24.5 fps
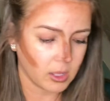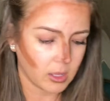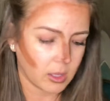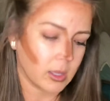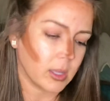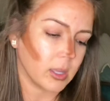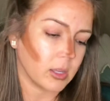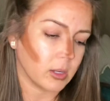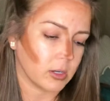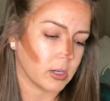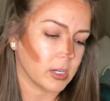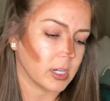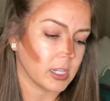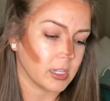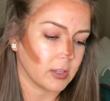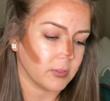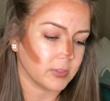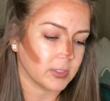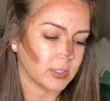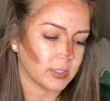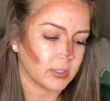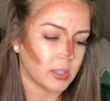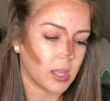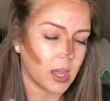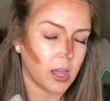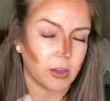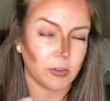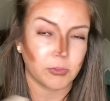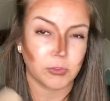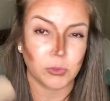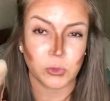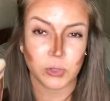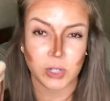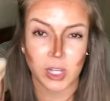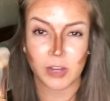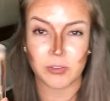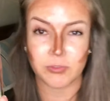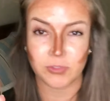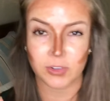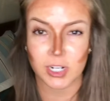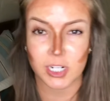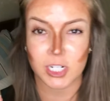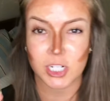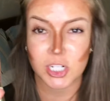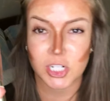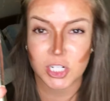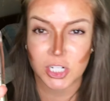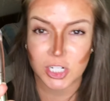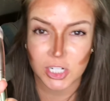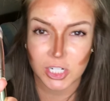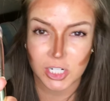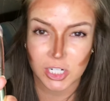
or gives full coverage